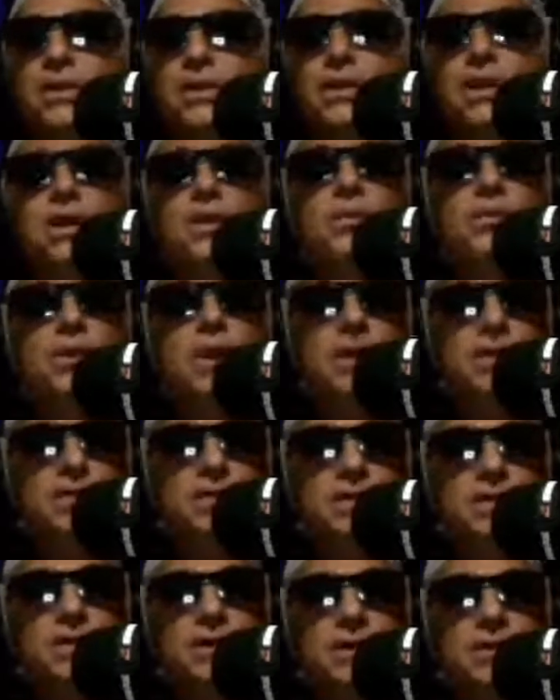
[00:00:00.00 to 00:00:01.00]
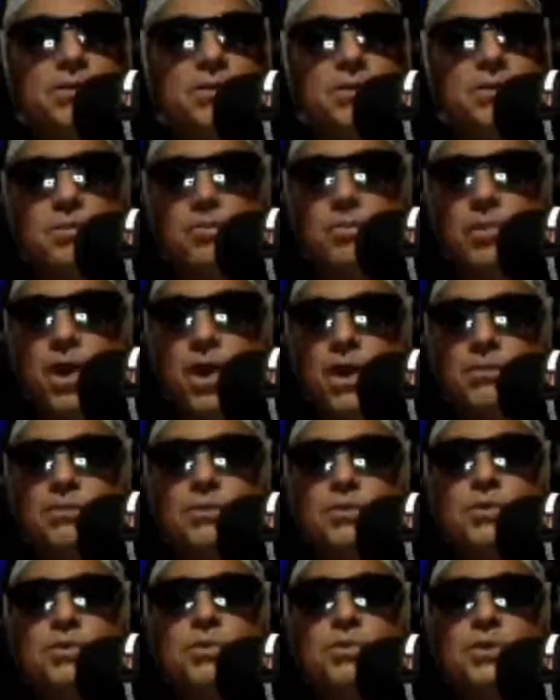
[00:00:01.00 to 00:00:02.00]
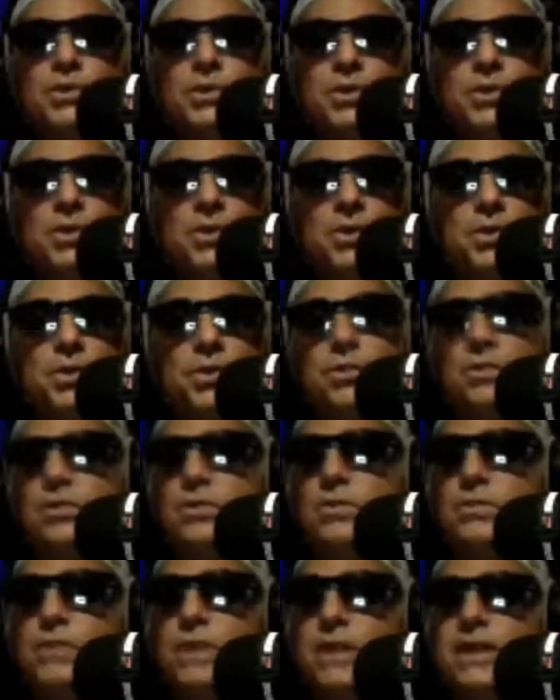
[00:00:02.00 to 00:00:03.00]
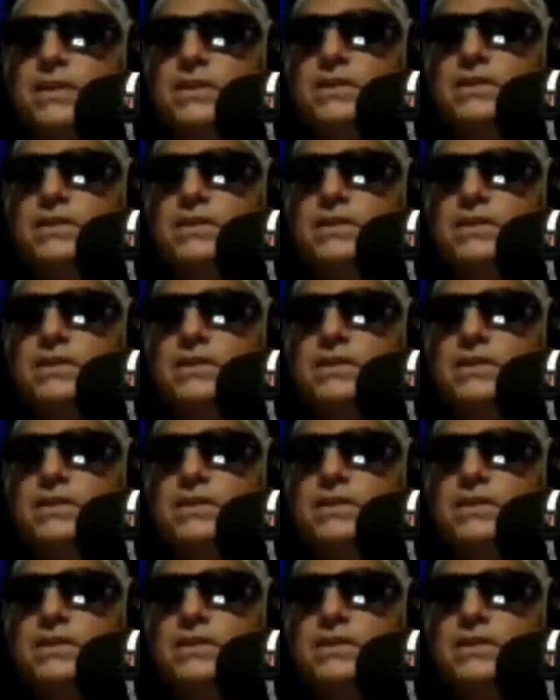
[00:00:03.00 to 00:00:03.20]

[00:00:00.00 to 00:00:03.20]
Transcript: you. They don't want to have to deal with your problems or what you're going through, man.